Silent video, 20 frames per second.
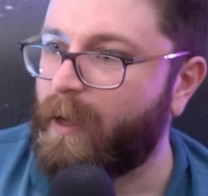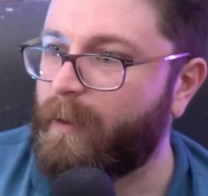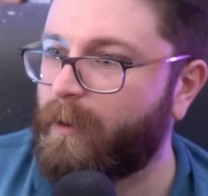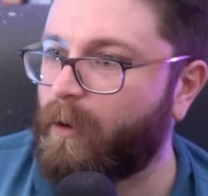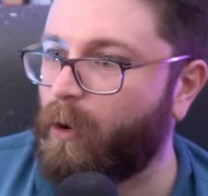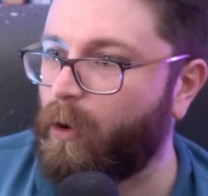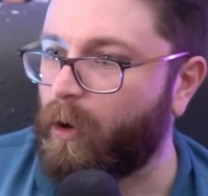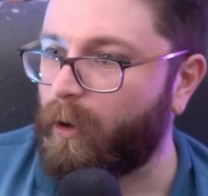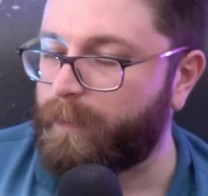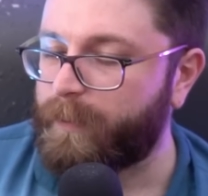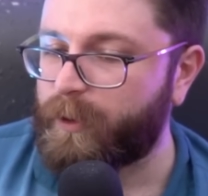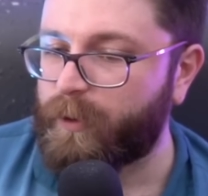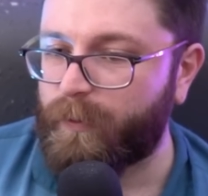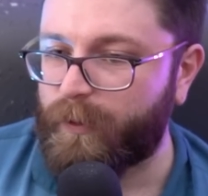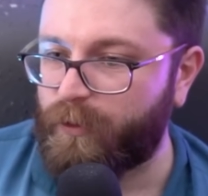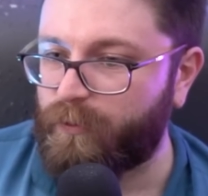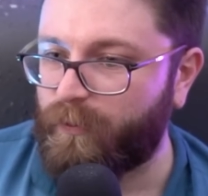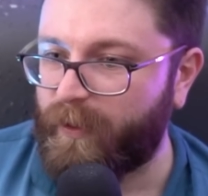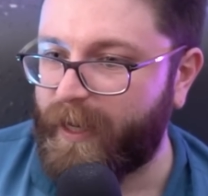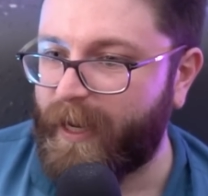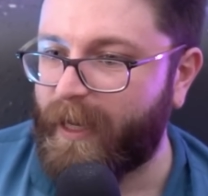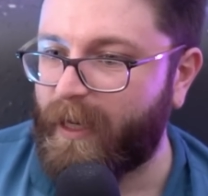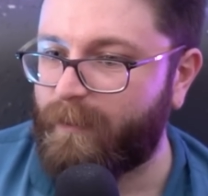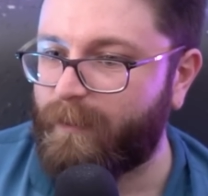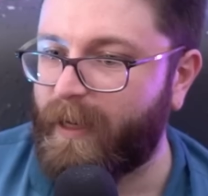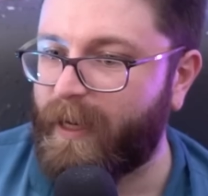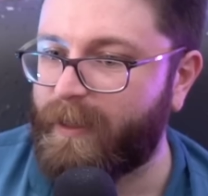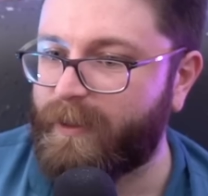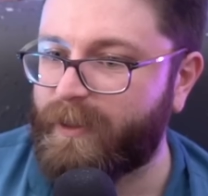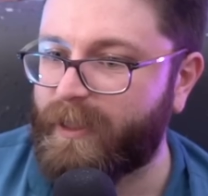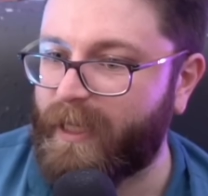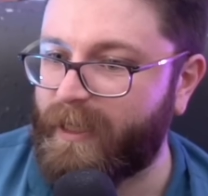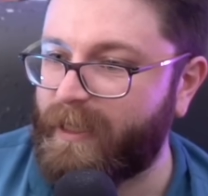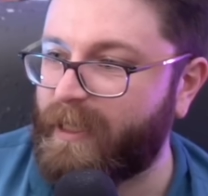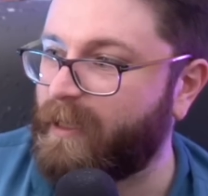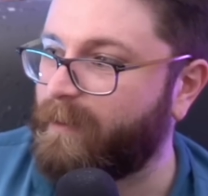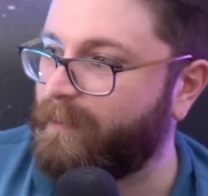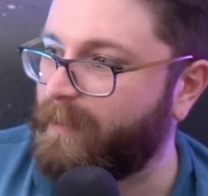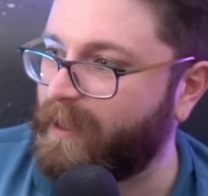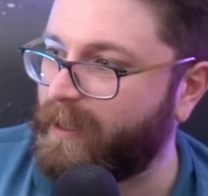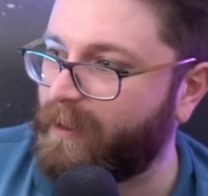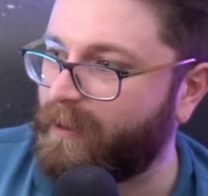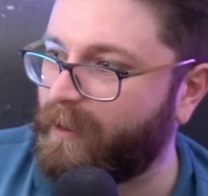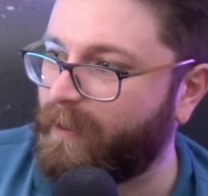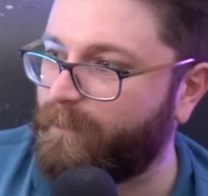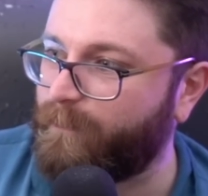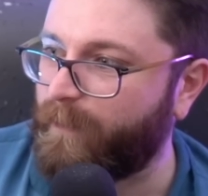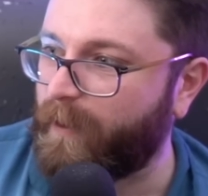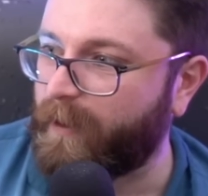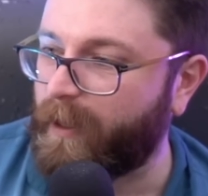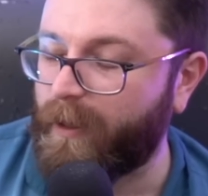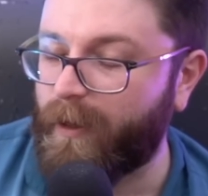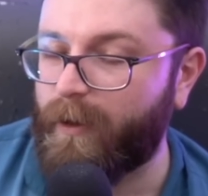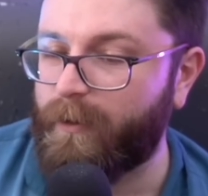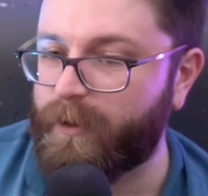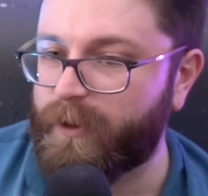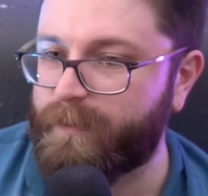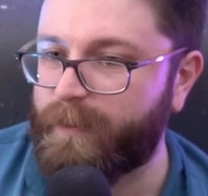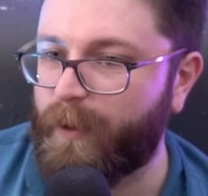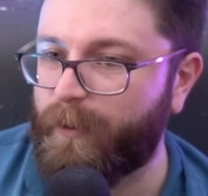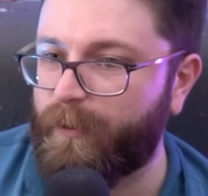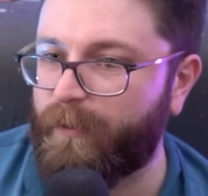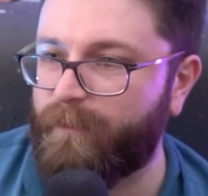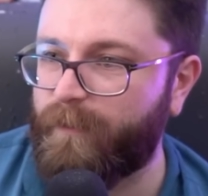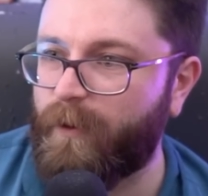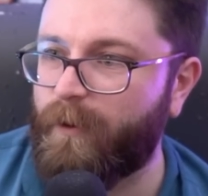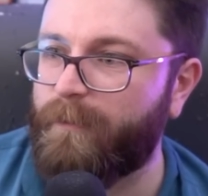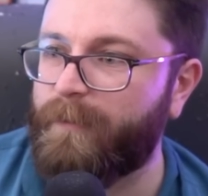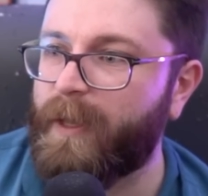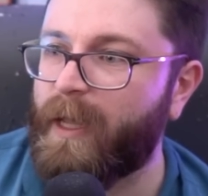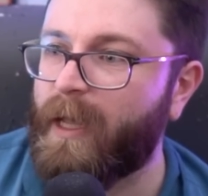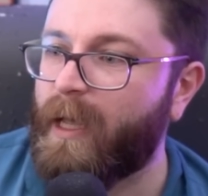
corpse, which reanimates, and he immediately fucking owns both of you.